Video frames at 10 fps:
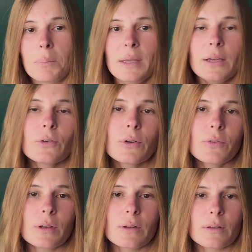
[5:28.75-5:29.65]
the big
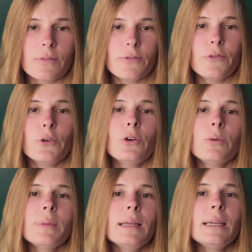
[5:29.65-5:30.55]
reveal, the
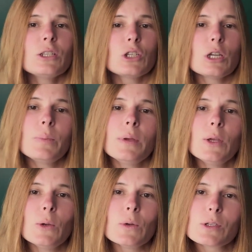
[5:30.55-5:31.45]
Fermi
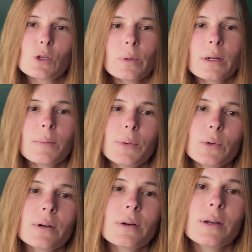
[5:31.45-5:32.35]
GPU, a
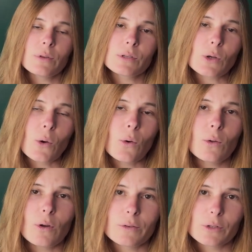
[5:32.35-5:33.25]
supercomputer with the
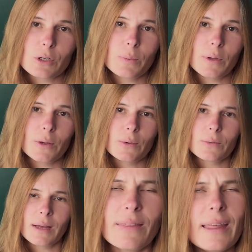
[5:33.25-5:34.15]
soul of a GPU.
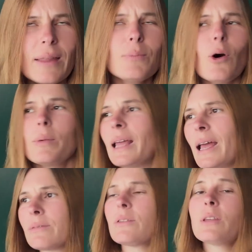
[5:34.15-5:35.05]
At that moment,
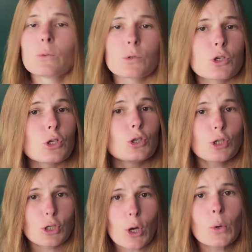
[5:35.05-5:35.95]
everything was
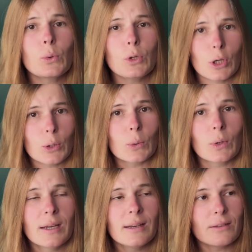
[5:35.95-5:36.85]
just so
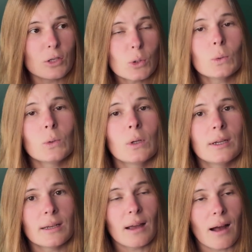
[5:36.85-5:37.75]
new. This whole
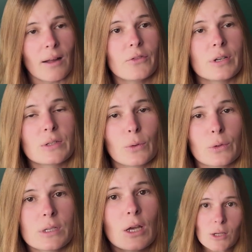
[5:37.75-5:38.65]
conference
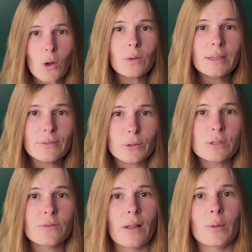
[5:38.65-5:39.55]
was solely for
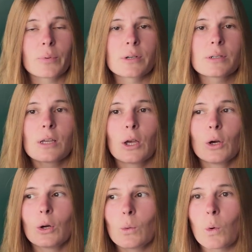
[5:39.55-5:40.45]
developers
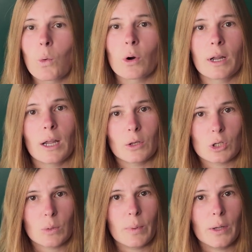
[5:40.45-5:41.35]
who were working on
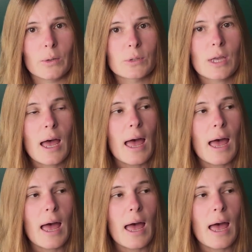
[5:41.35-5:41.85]
GPUs.